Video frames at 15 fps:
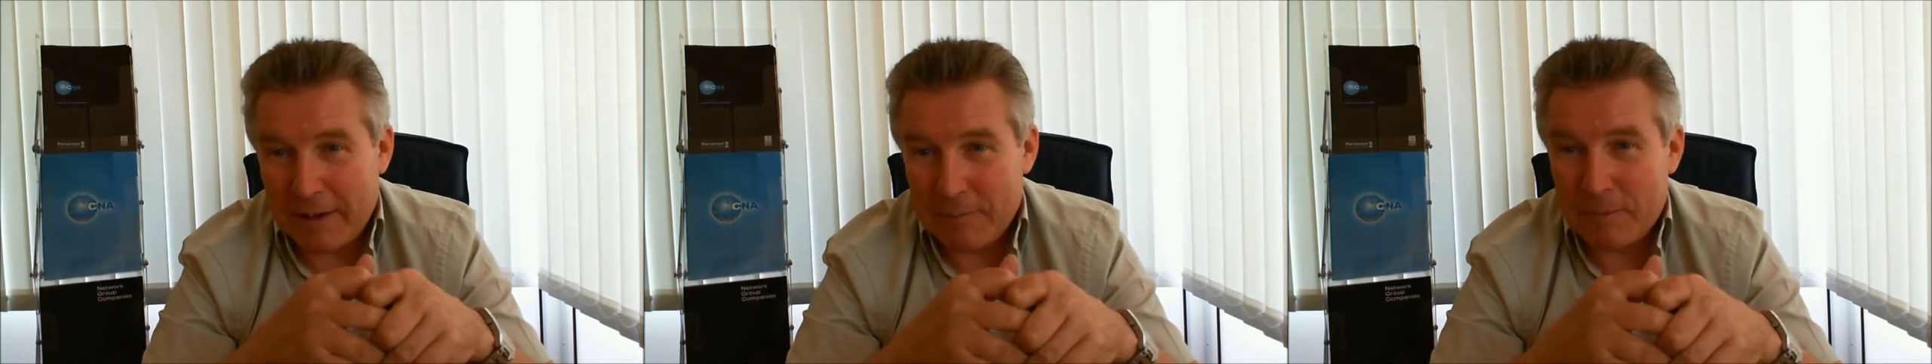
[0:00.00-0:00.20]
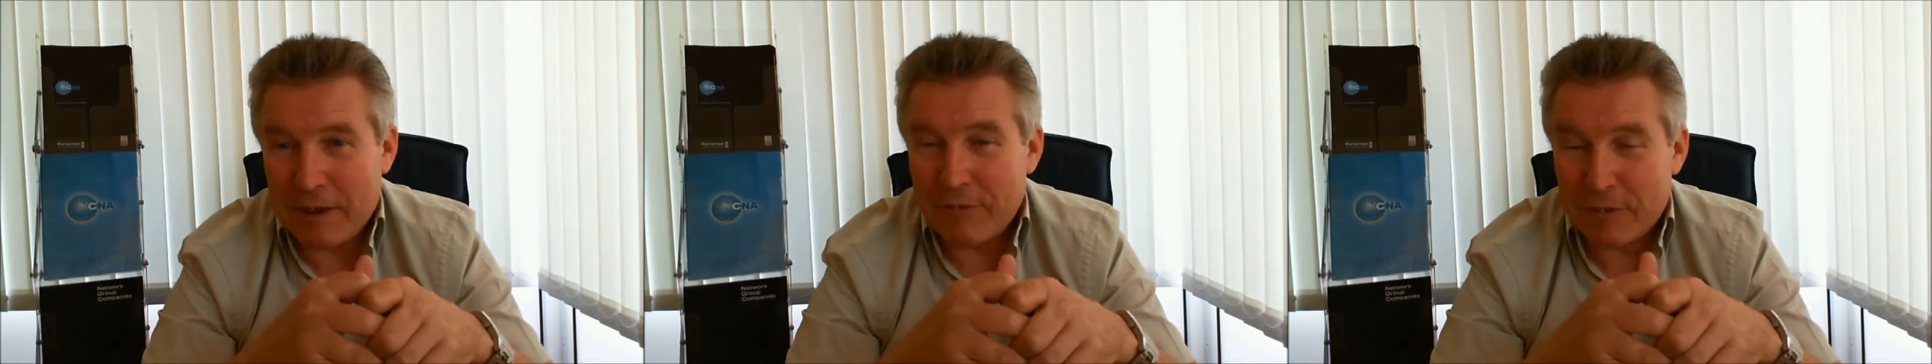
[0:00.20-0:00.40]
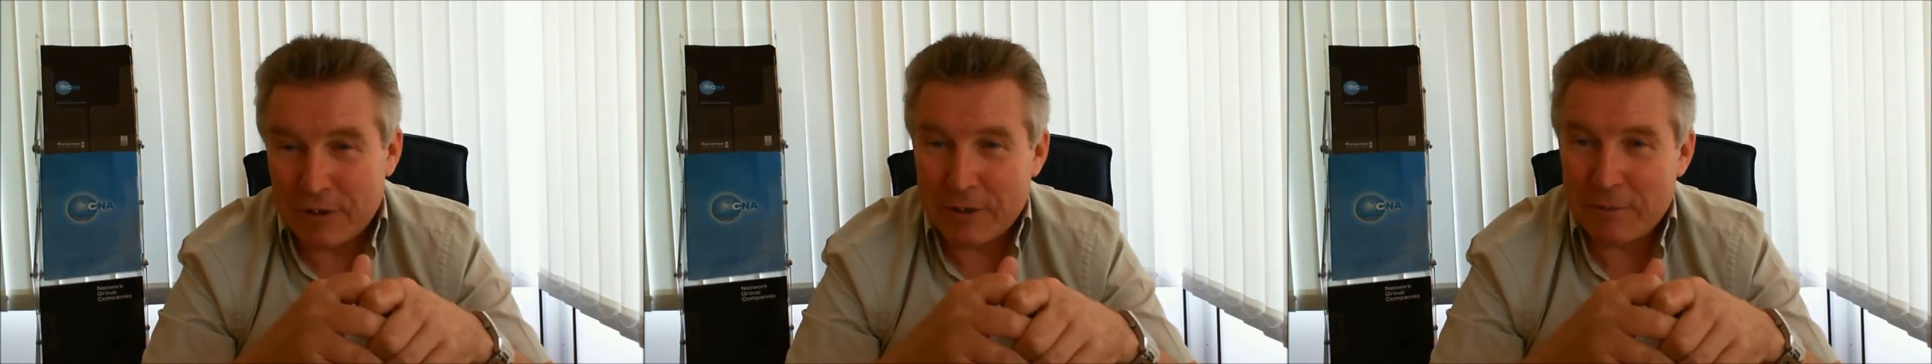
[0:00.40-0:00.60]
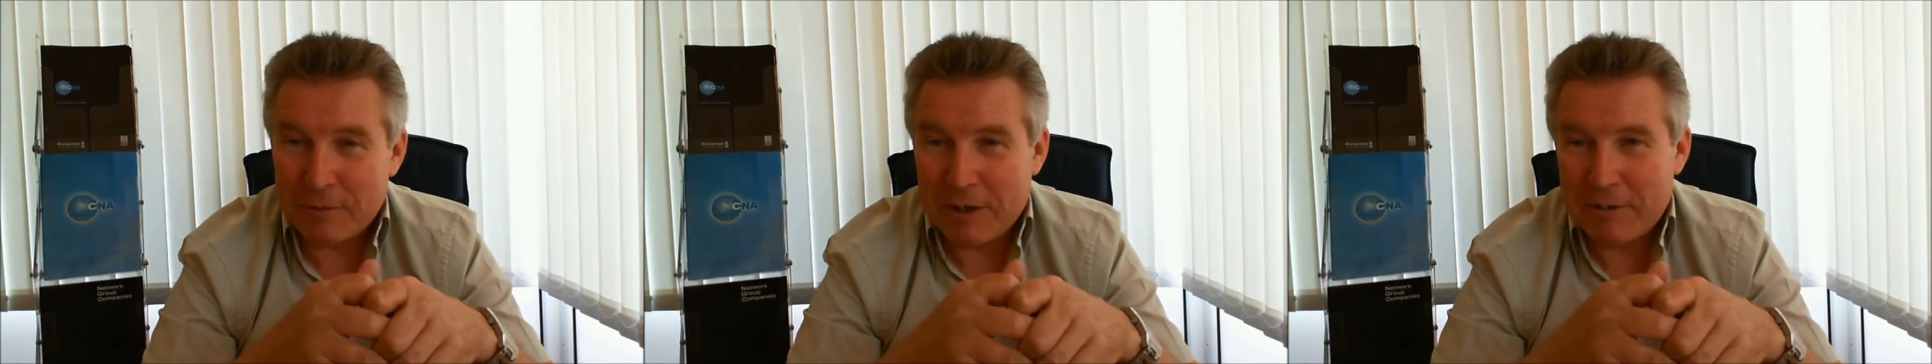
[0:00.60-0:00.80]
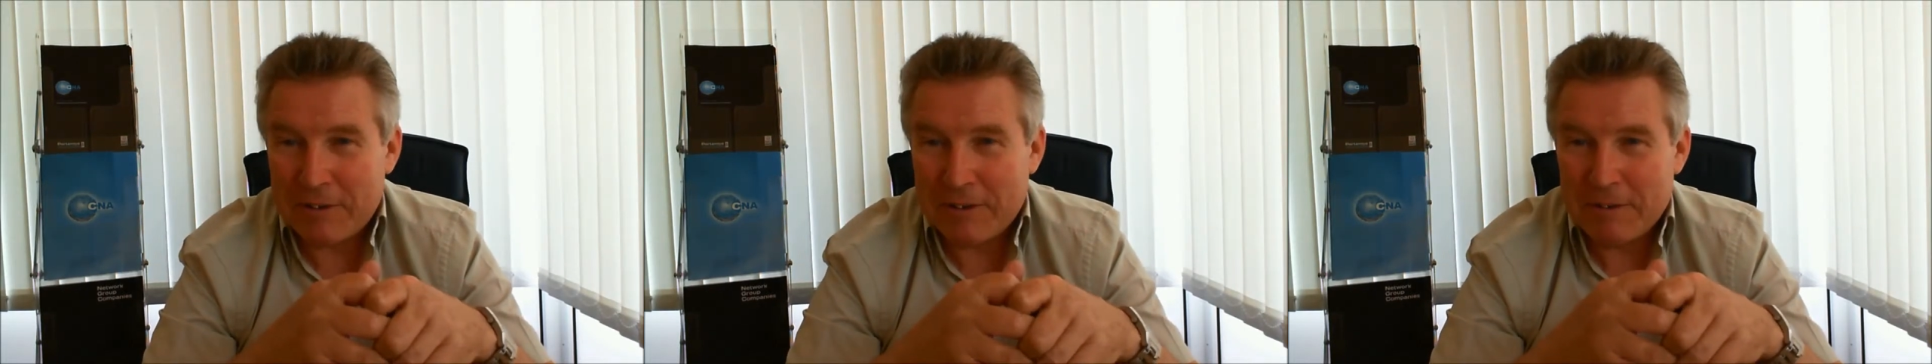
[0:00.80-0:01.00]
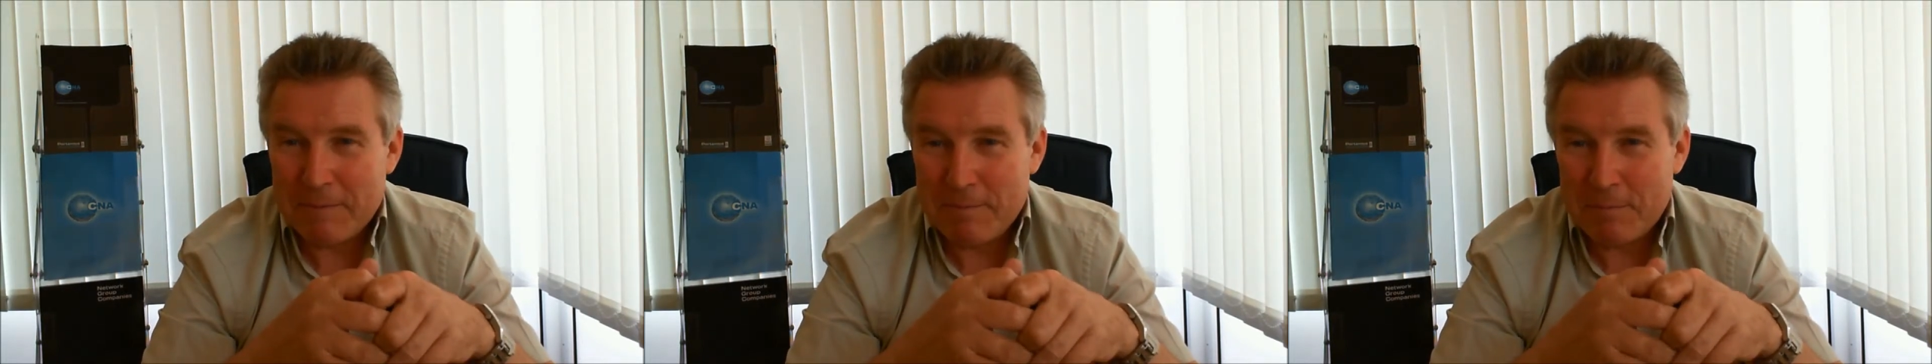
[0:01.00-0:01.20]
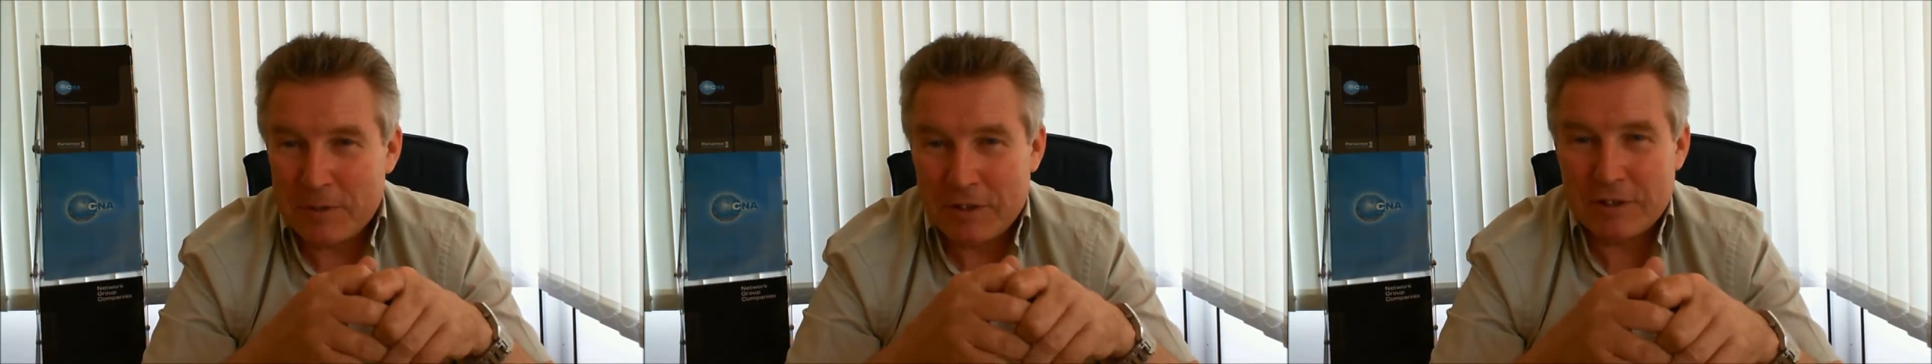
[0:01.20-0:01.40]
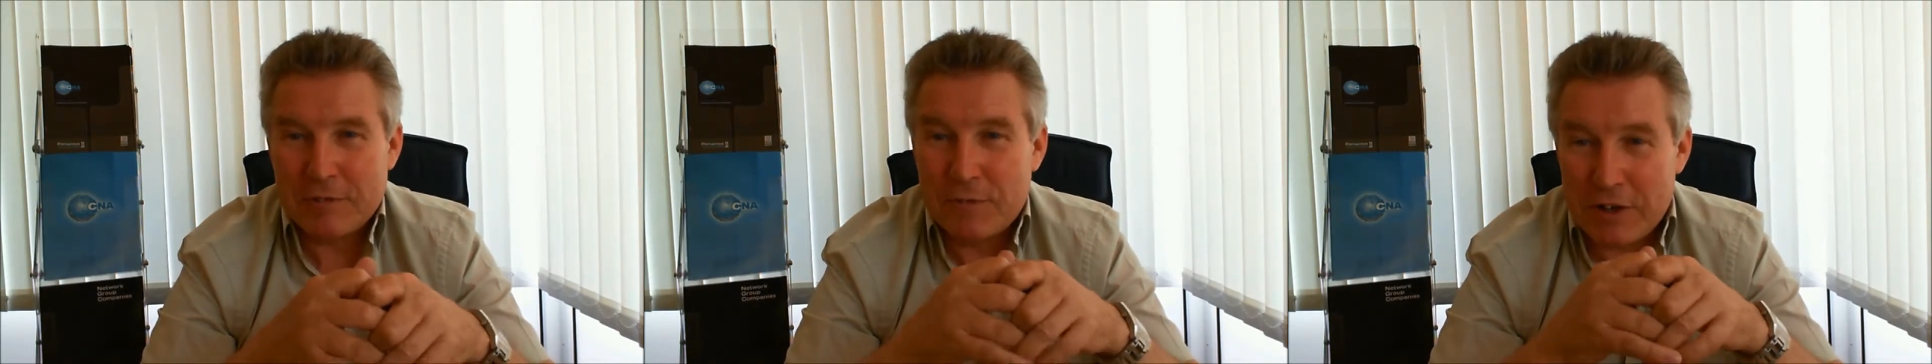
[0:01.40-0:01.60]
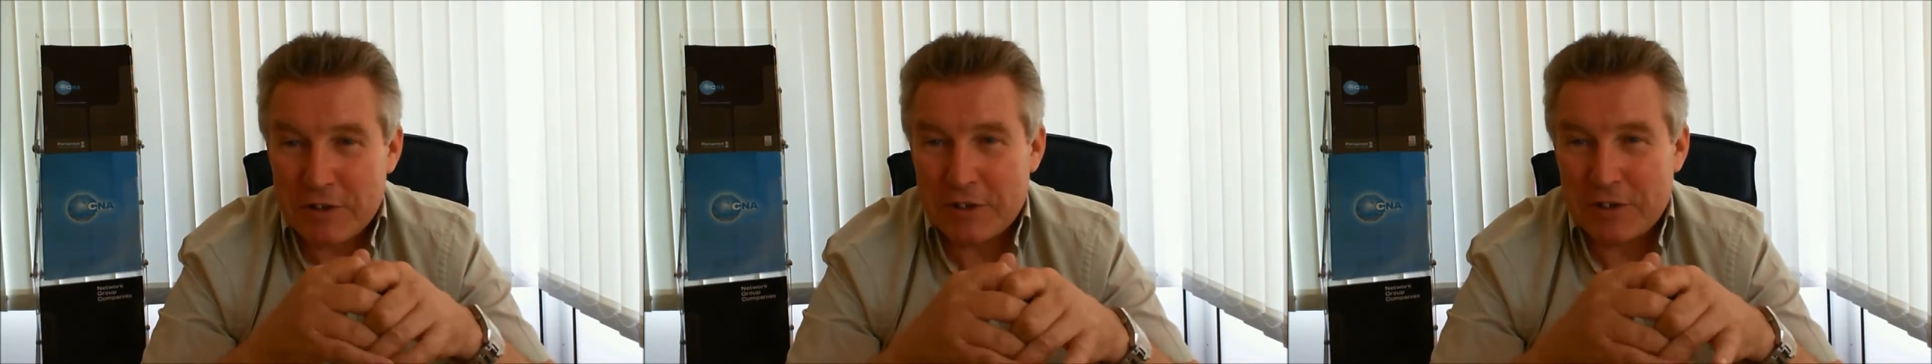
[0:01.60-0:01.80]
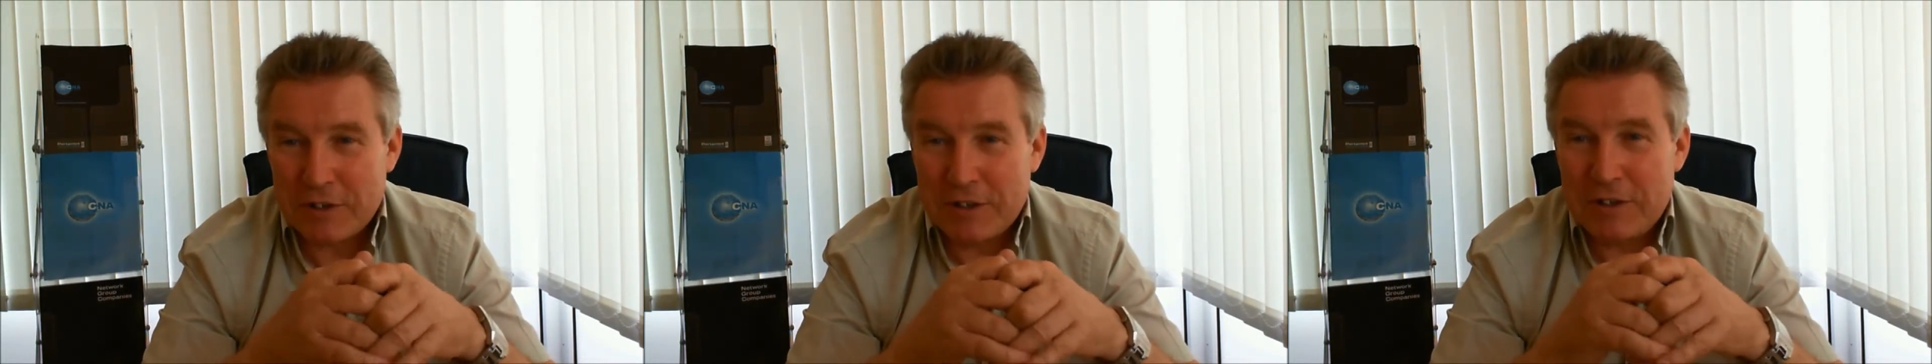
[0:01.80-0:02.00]
But you have to keep going, because
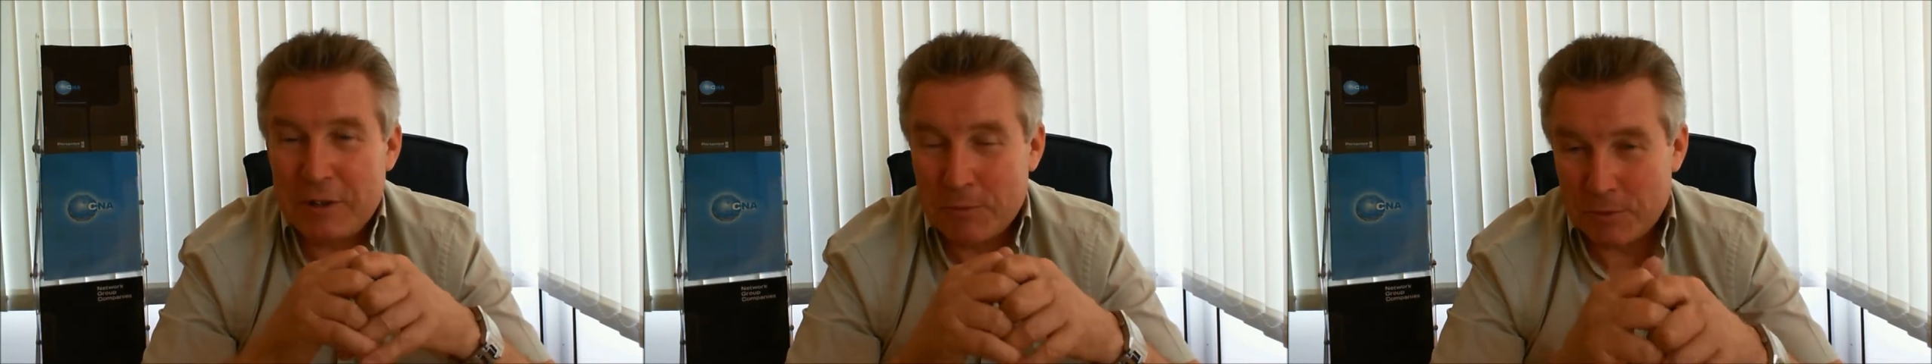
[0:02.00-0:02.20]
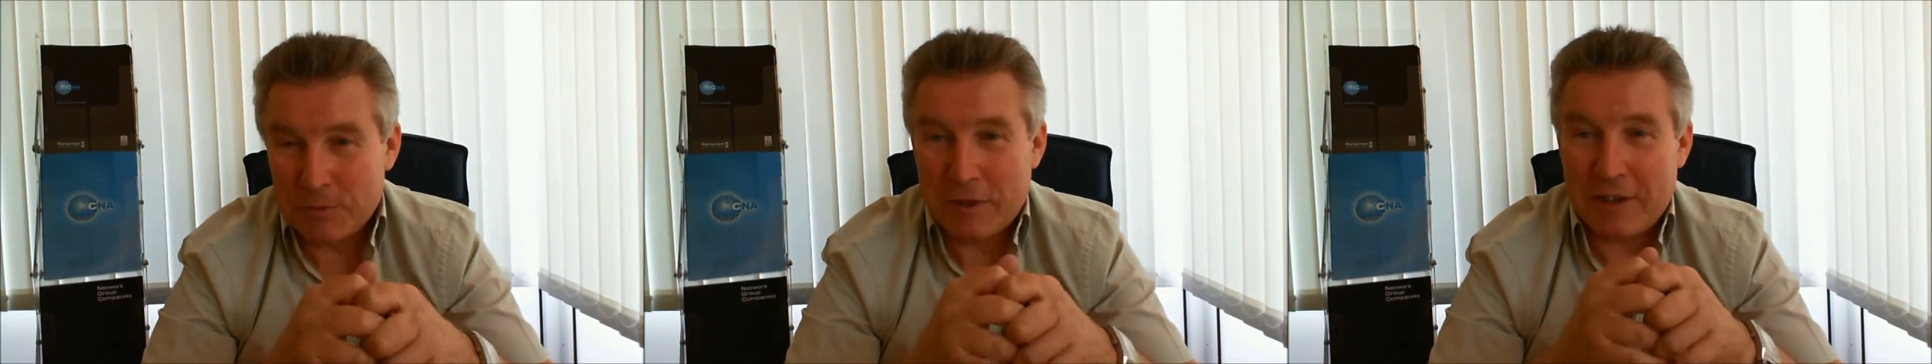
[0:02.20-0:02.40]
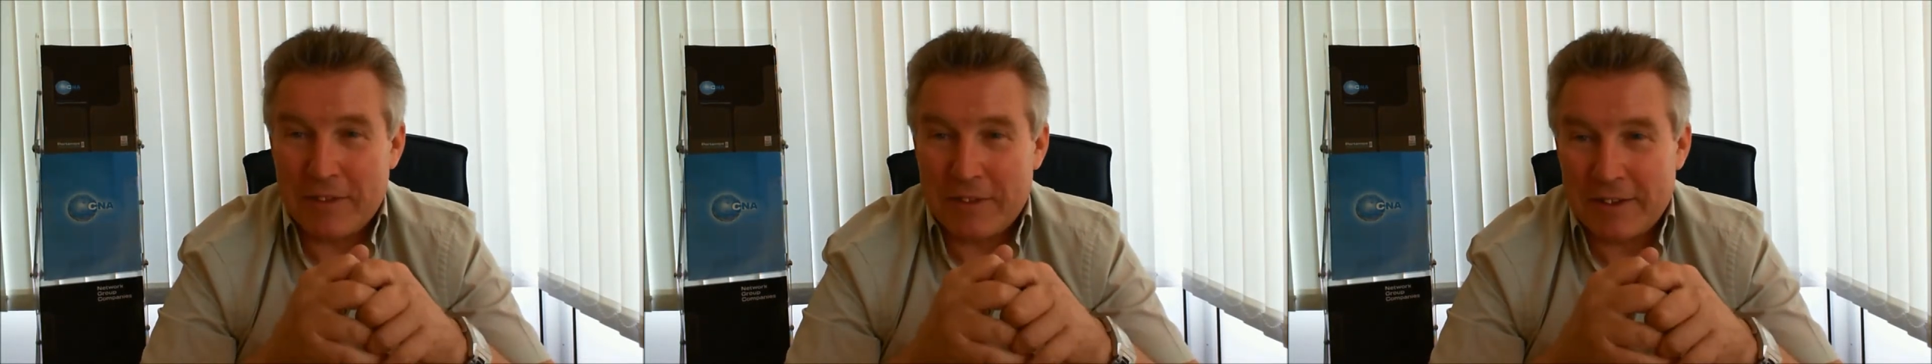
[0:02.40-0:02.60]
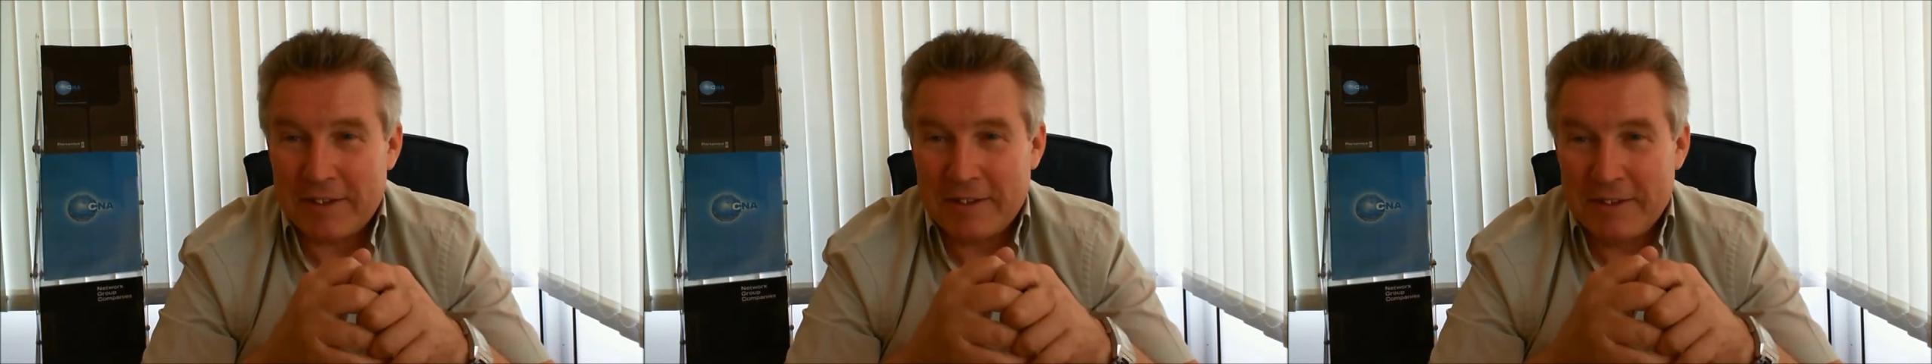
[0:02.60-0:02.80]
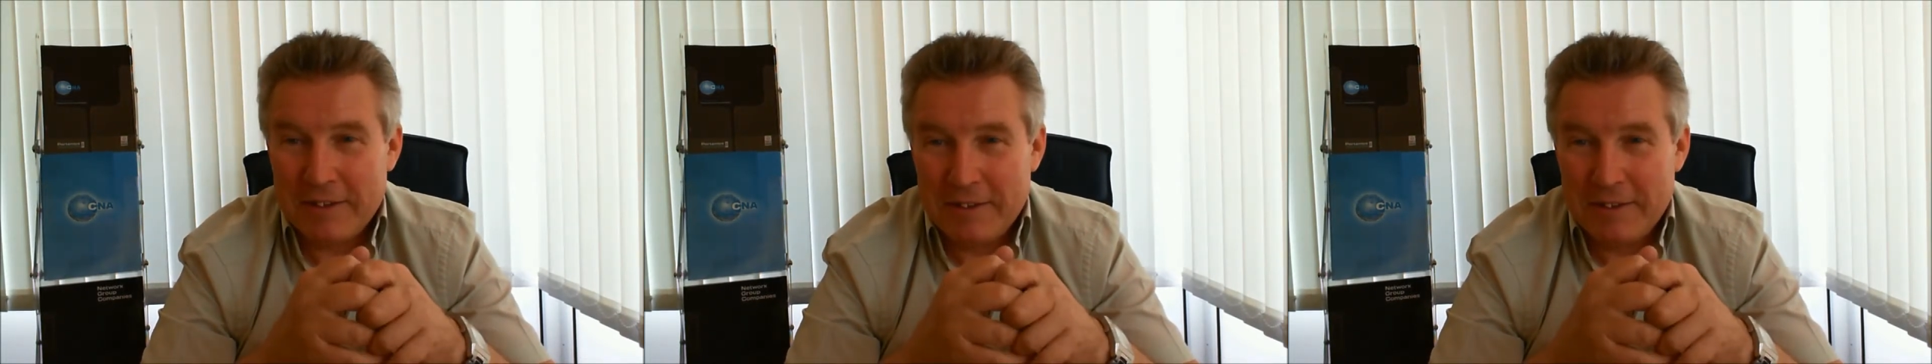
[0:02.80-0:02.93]
eventually you will get there.